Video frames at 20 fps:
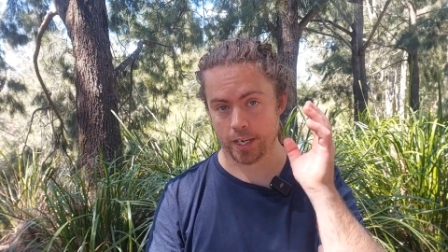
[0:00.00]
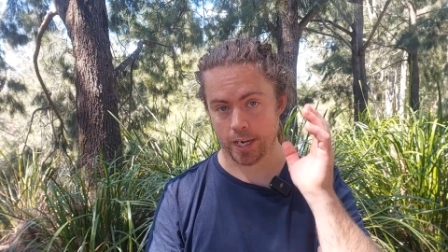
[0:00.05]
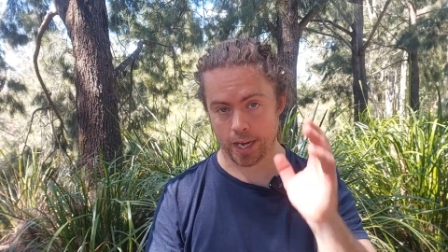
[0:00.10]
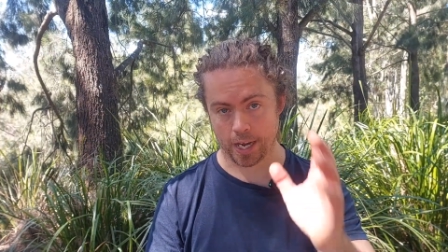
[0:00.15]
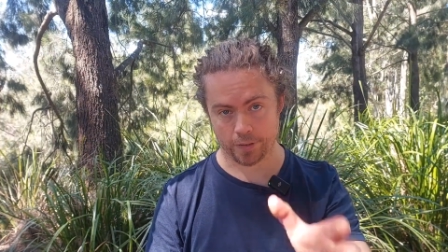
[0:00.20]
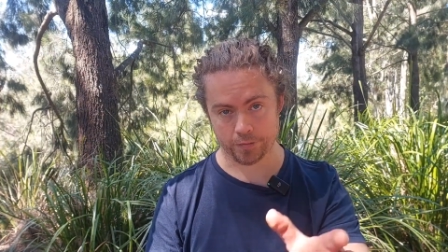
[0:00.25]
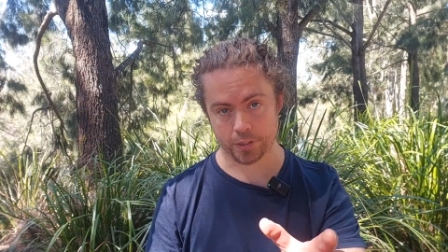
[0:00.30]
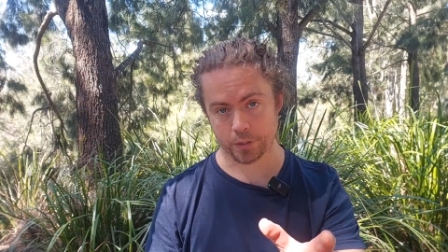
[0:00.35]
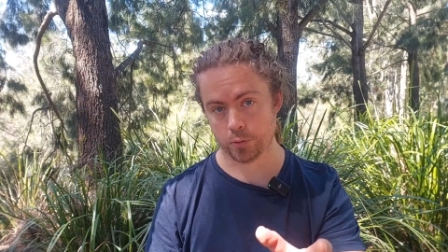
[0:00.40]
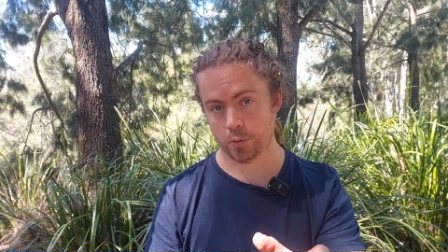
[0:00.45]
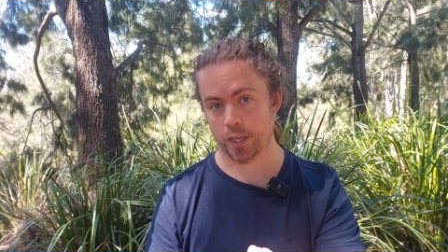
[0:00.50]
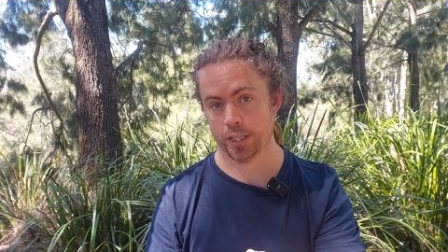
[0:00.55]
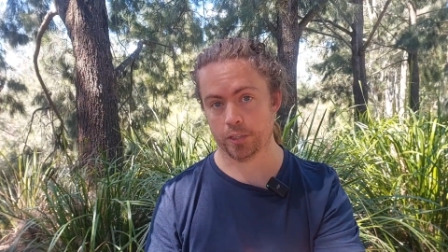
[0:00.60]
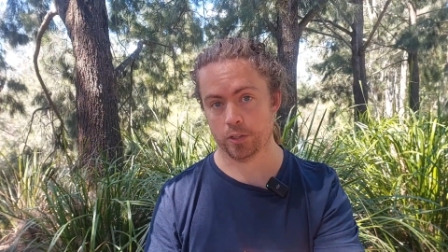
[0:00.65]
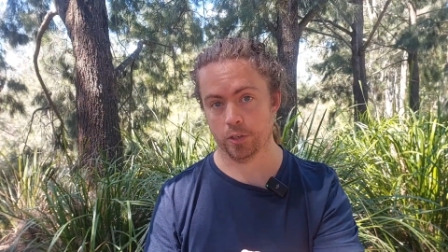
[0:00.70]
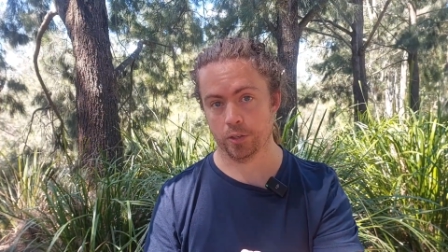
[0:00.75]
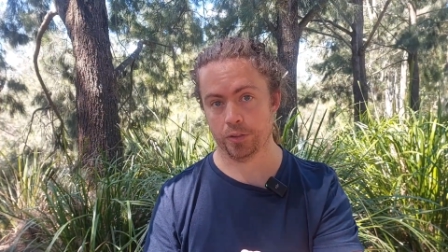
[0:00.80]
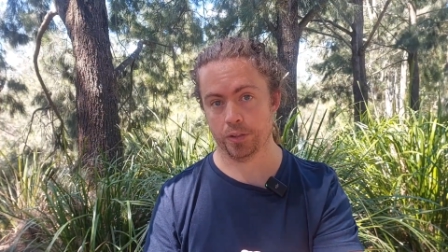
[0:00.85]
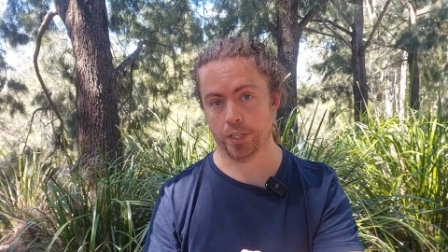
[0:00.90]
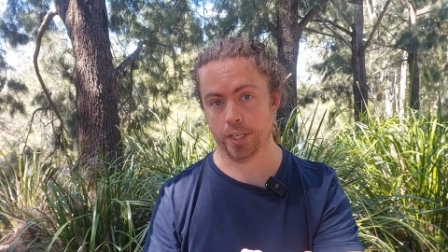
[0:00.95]
I haven't quite
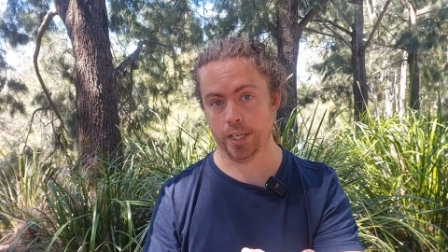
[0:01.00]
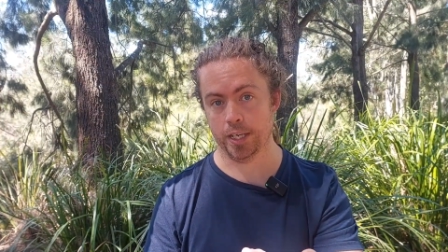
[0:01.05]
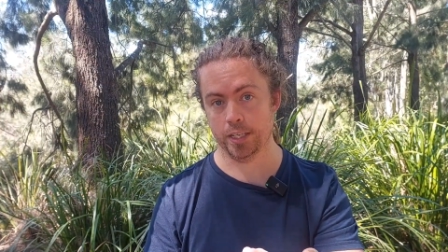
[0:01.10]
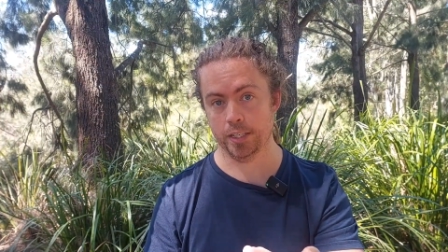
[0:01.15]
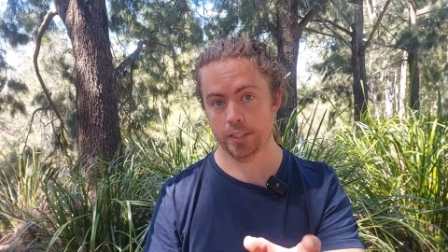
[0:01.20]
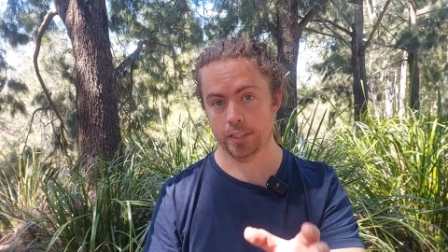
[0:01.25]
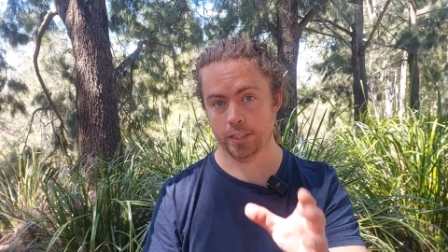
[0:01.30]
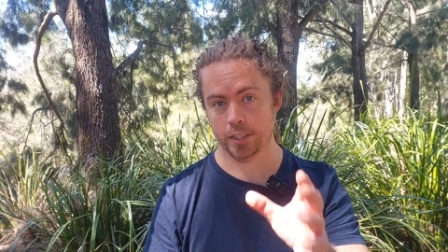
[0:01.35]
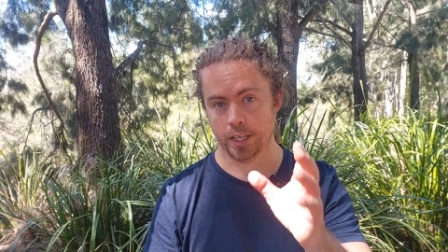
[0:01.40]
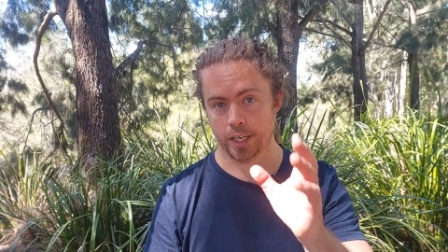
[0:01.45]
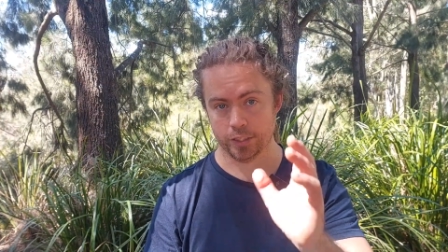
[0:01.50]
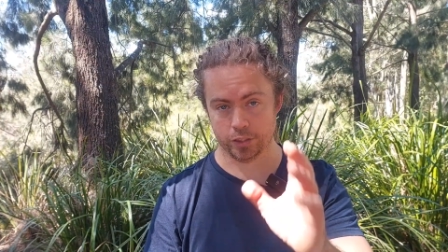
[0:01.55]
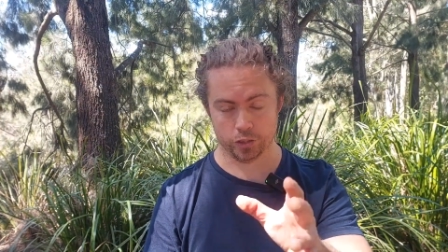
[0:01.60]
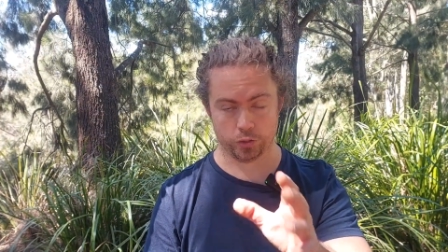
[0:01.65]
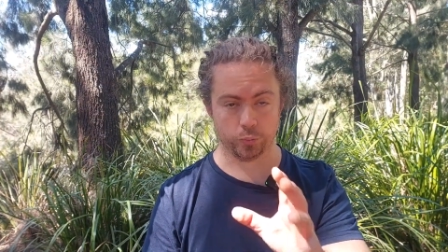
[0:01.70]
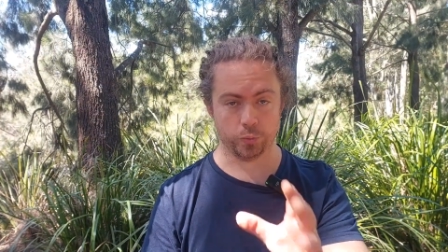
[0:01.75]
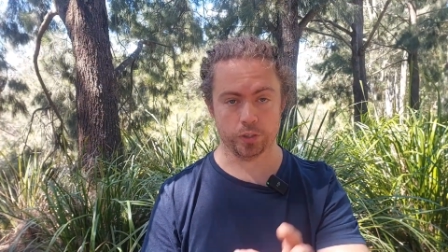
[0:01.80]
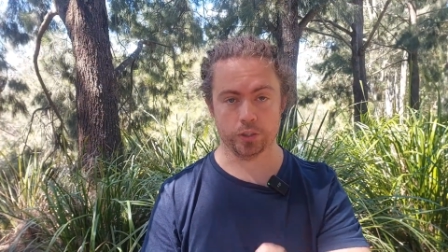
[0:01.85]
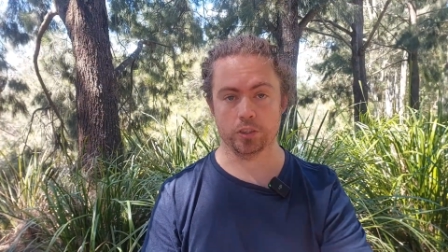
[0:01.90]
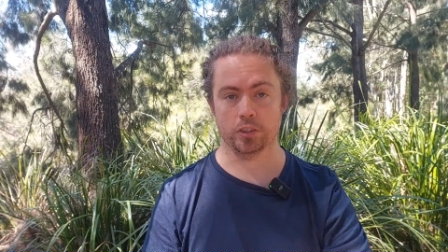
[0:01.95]
got there. I
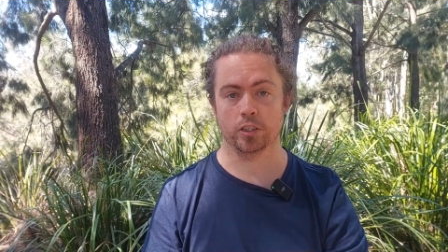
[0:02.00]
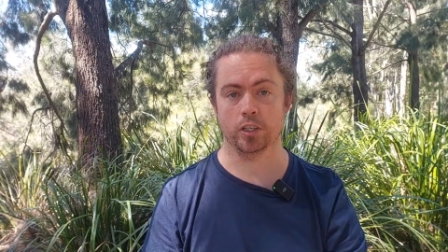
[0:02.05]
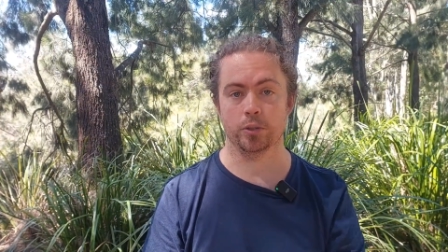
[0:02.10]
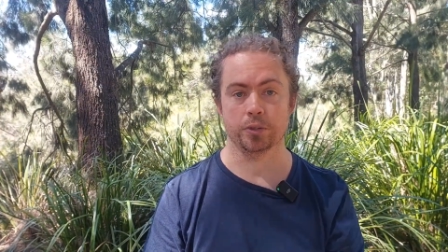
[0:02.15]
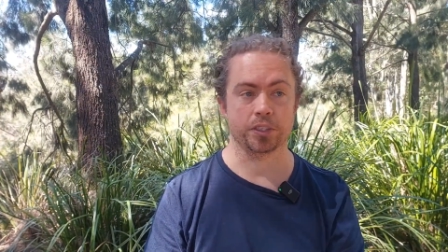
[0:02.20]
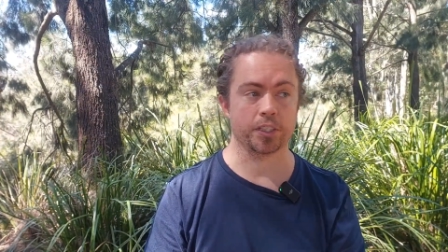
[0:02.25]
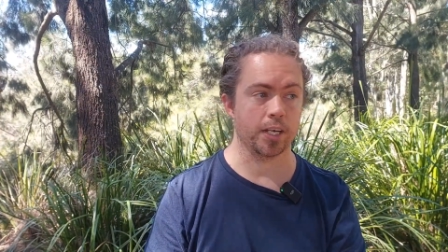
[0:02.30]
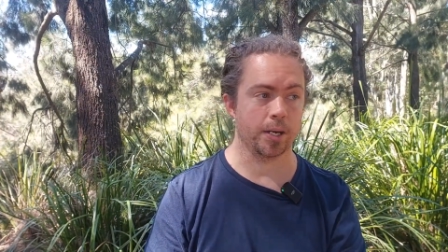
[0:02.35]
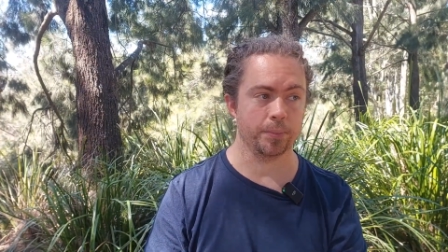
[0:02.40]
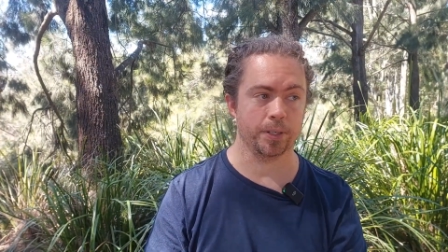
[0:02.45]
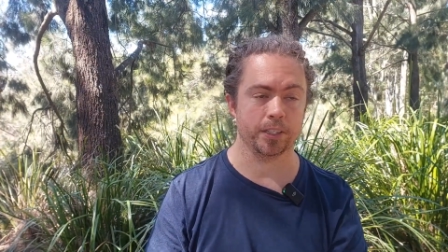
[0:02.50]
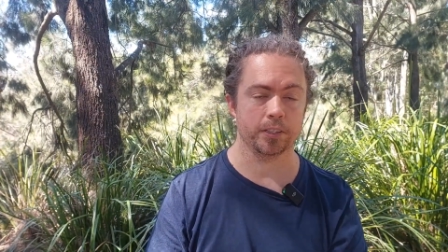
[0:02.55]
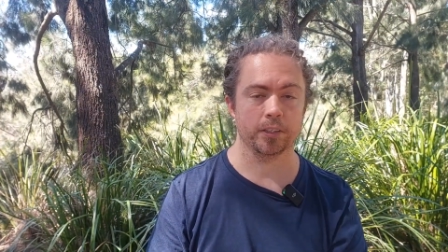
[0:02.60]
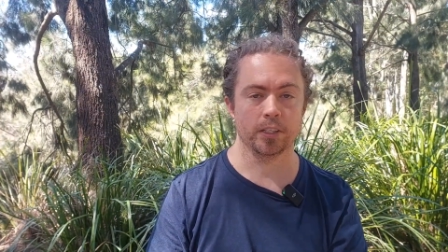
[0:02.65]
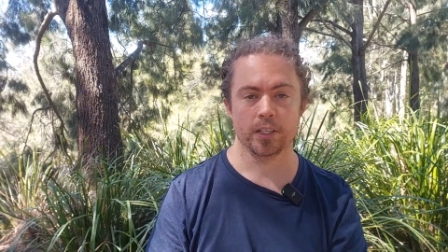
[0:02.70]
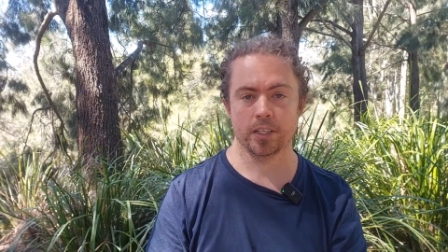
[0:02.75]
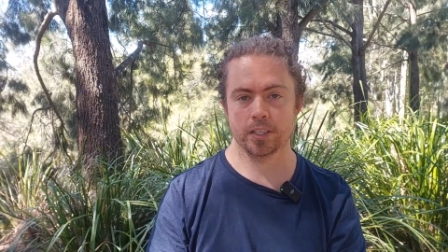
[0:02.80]
just want you to know it's coming.